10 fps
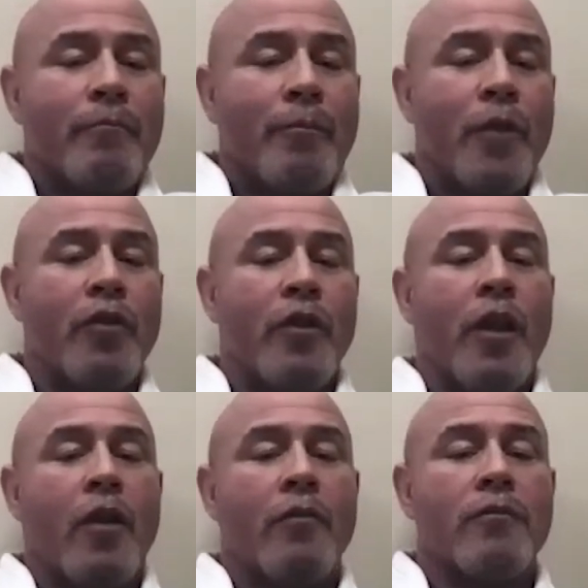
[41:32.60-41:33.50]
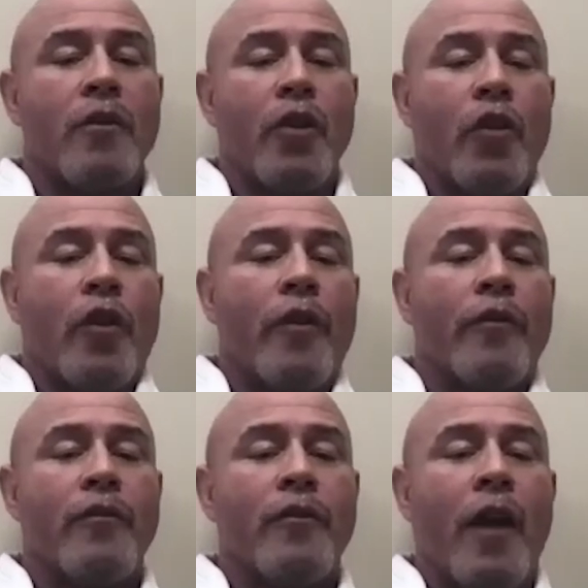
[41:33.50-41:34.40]
you're
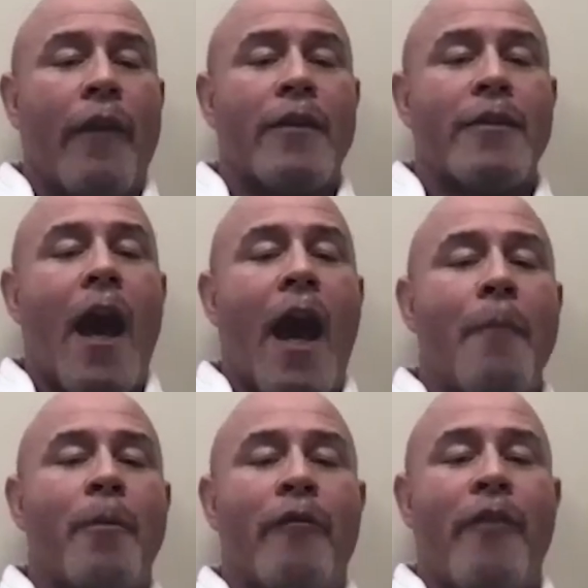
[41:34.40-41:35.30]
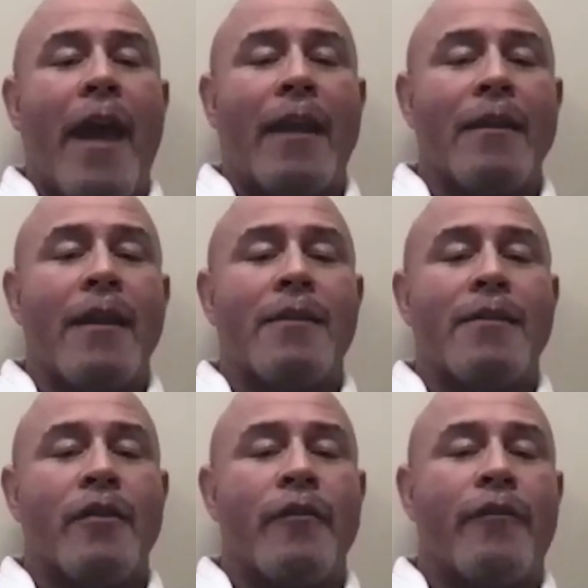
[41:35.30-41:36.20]
on the top of that
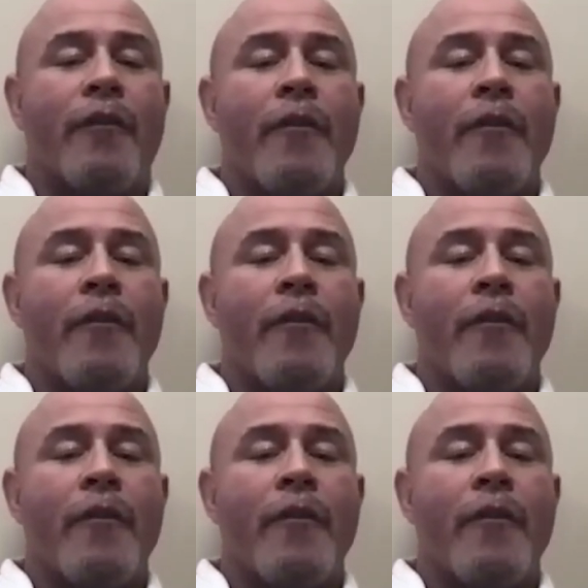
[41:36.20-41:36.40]
list of